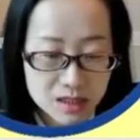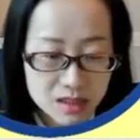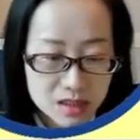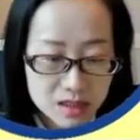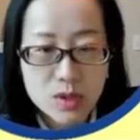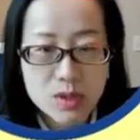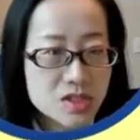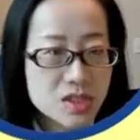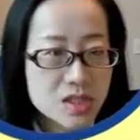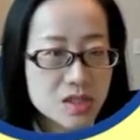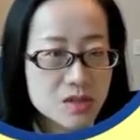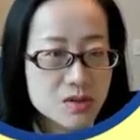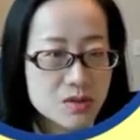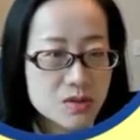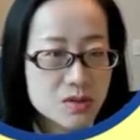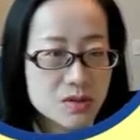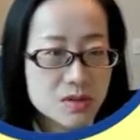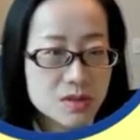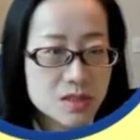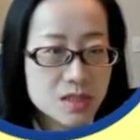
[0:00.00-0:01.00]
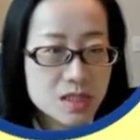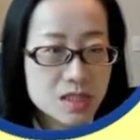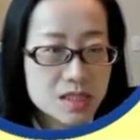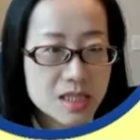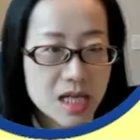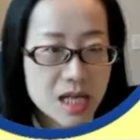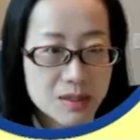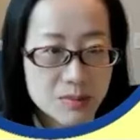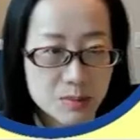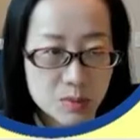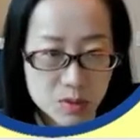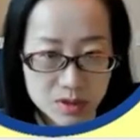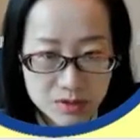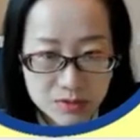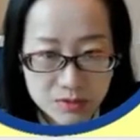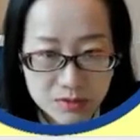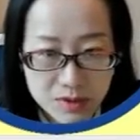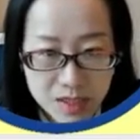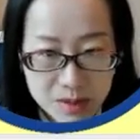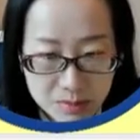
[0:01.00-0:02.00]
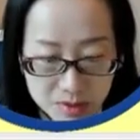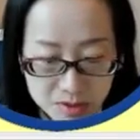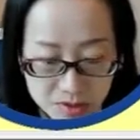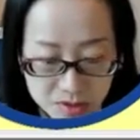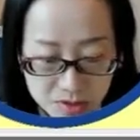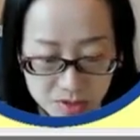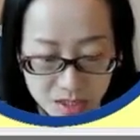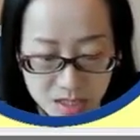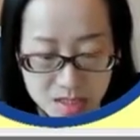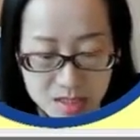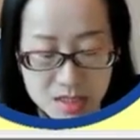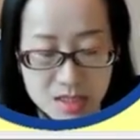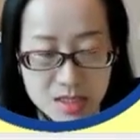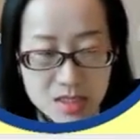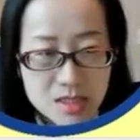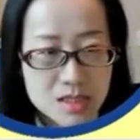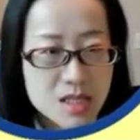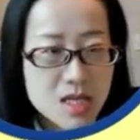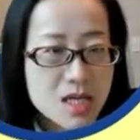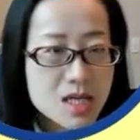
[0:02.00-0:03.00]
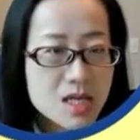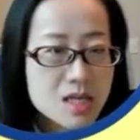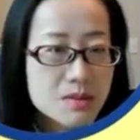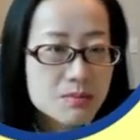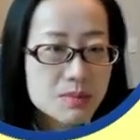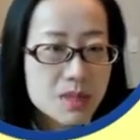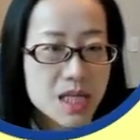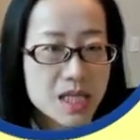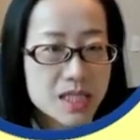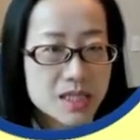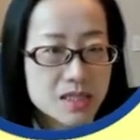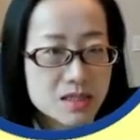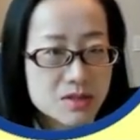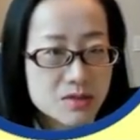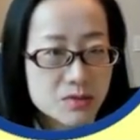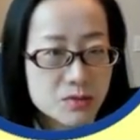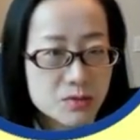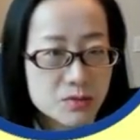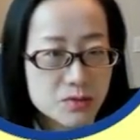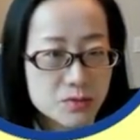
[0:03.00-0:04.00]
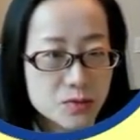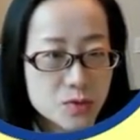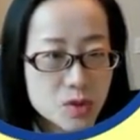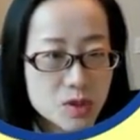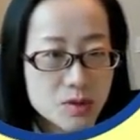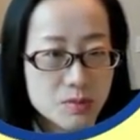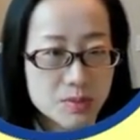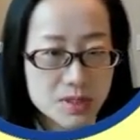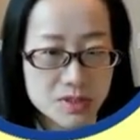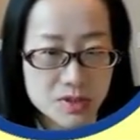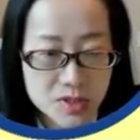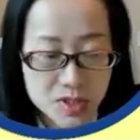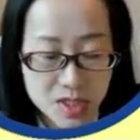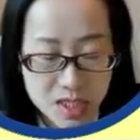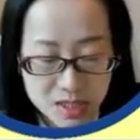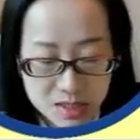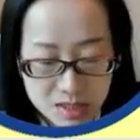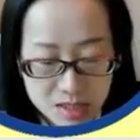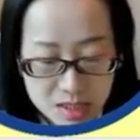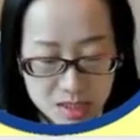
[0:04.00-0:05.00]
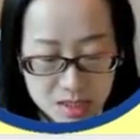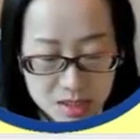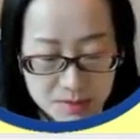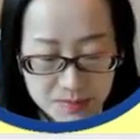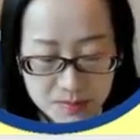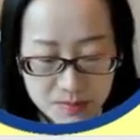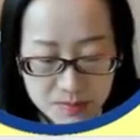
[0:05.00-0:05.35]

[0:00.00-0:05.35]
we'll use the 9.5% minus 4%